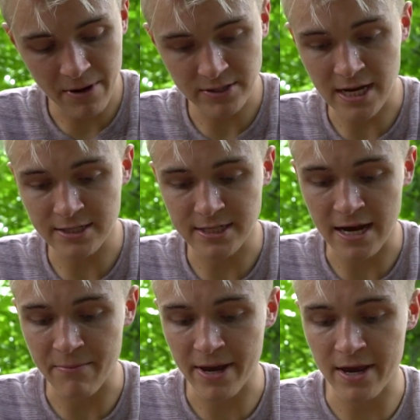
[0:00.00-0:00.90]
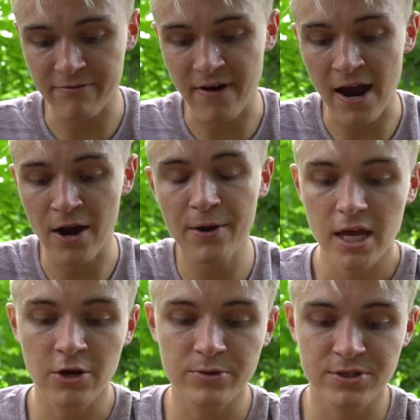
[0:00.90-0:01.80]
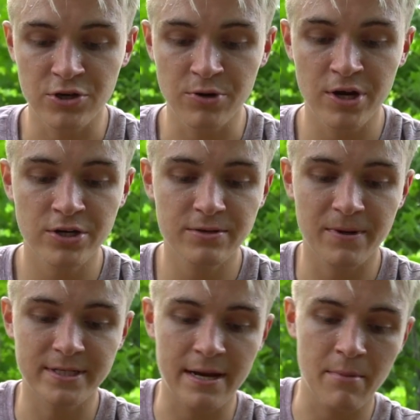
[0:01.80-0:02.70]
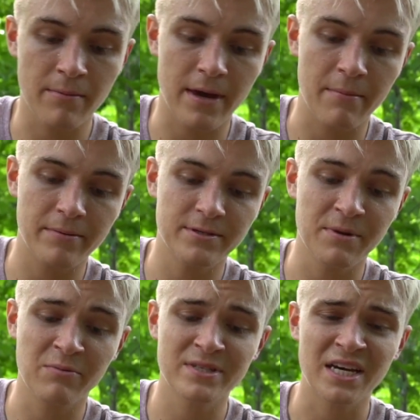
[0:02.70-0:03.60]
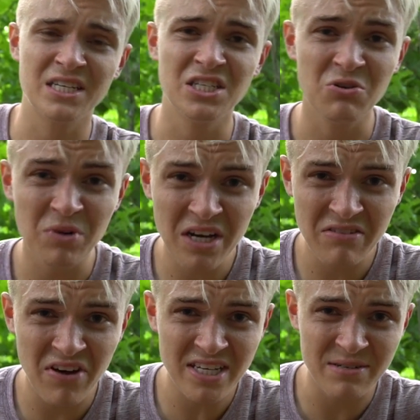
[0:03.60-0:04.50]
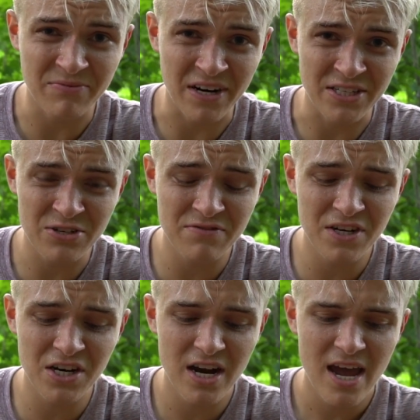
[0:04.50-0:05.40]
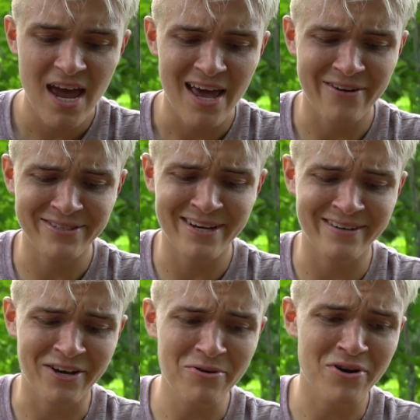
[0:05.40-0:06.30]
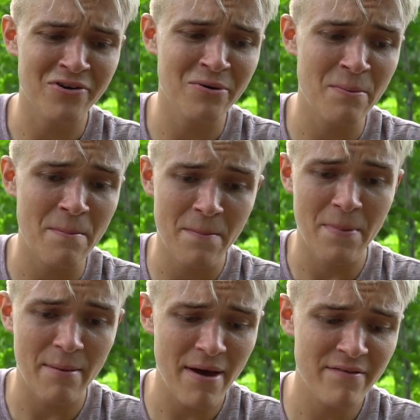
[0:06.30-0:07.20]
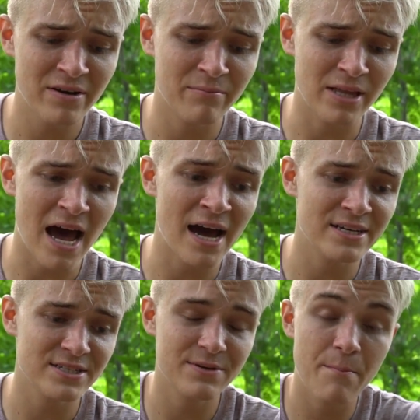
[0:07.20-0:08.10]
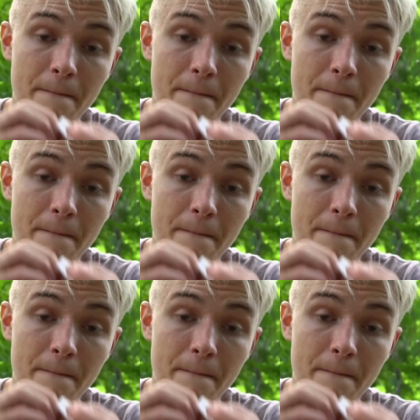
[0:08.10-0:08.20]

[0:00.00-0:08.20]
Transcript: I was outside making a fire and it was New Year's and my stepmom came up to me and was like, do you want to invite some friends over? And I was like, no girl, I'm having a blast.